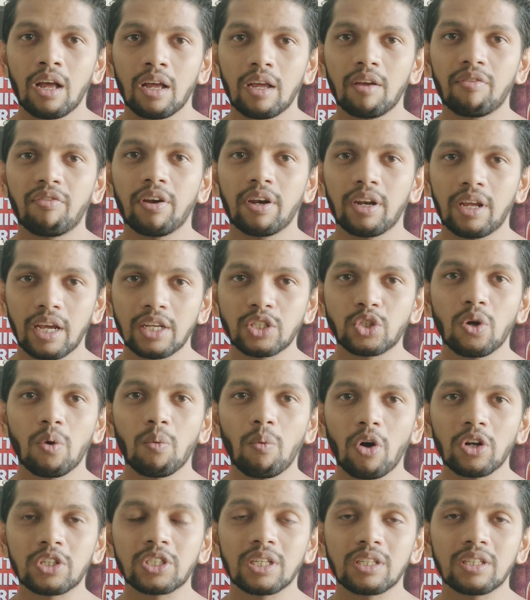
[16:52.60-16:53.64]
If in case you're
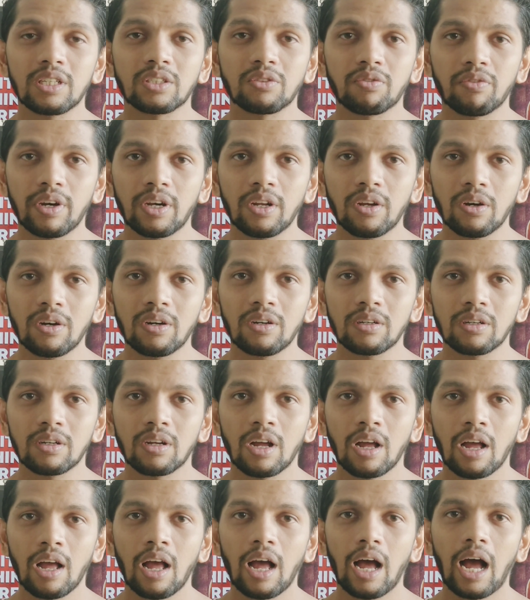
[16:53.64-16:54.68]
watching this video,
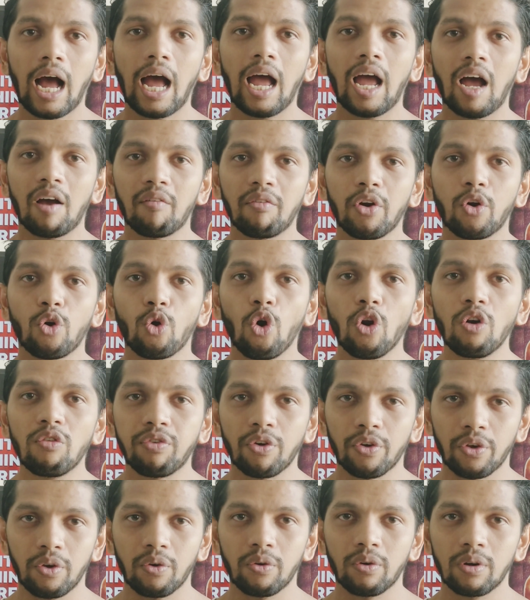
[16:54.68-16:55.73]
I have a role
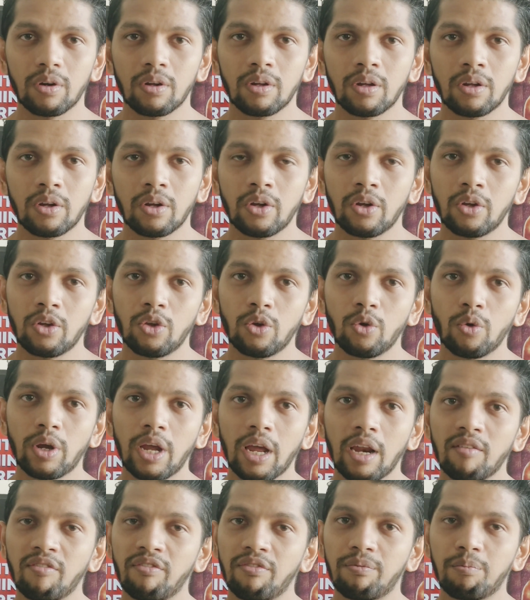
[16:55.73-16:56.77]
for you.
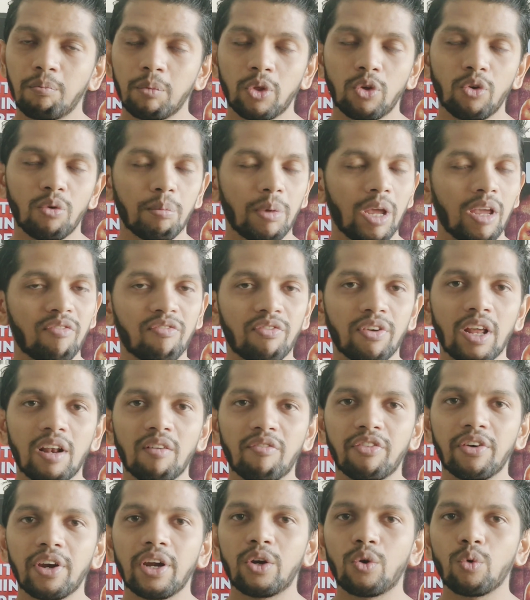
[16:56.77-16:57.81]
You may feel
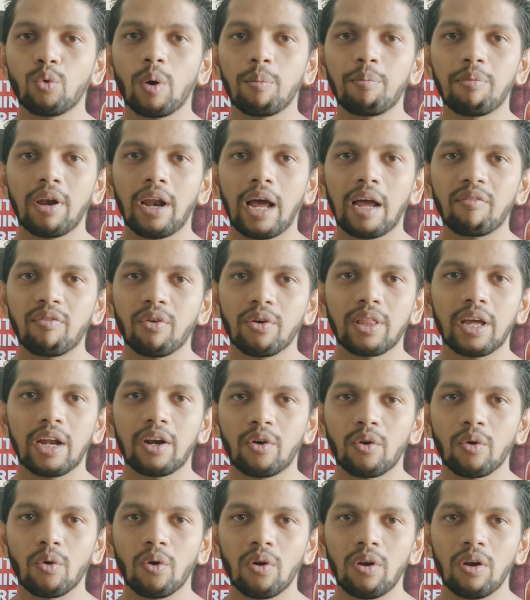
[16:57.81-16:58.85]
free to apply for
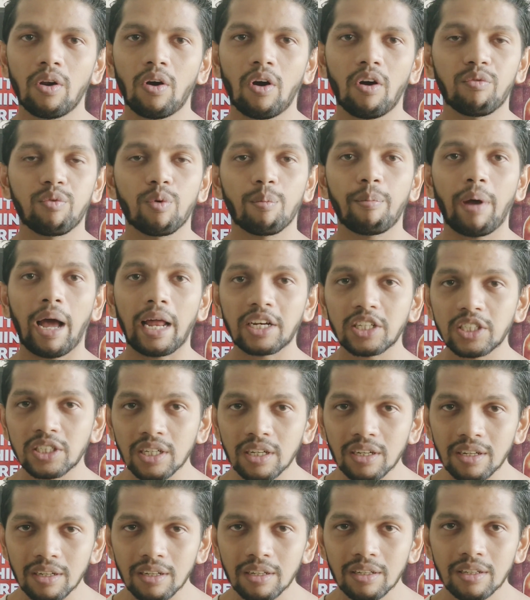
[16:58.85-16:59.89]
that role of a
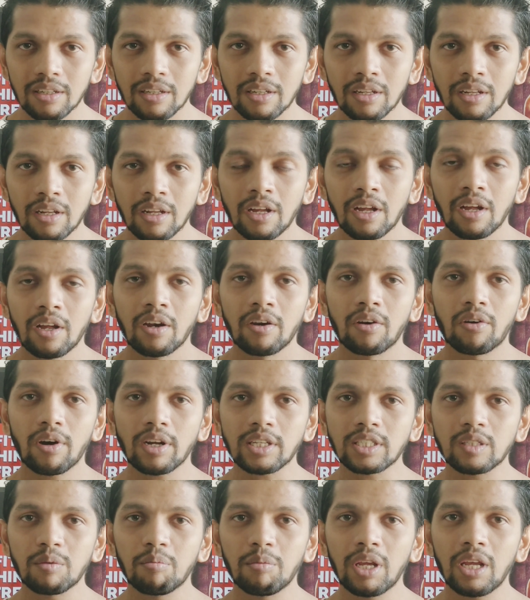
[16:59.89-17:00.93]
manager.
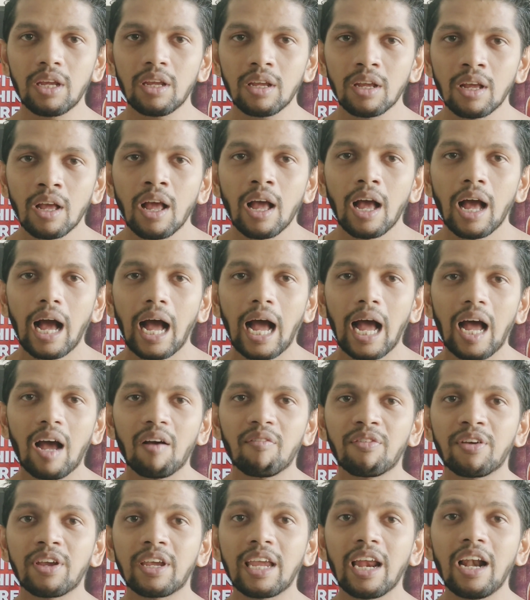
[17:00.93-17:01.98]
Trust me, I
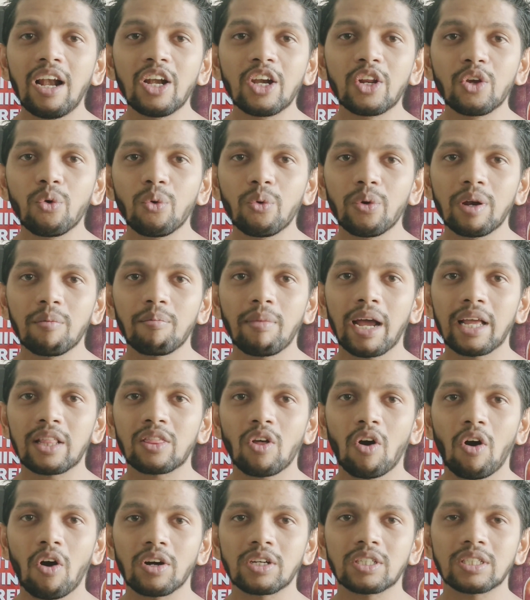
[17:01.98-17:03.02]
have killed you in my
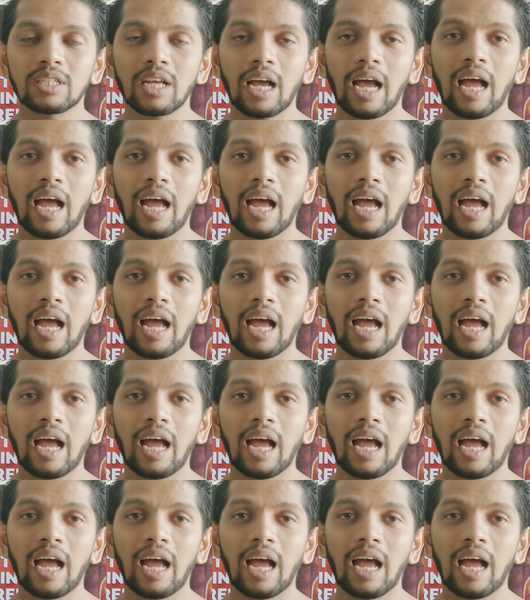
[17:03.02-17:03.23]
thoughts.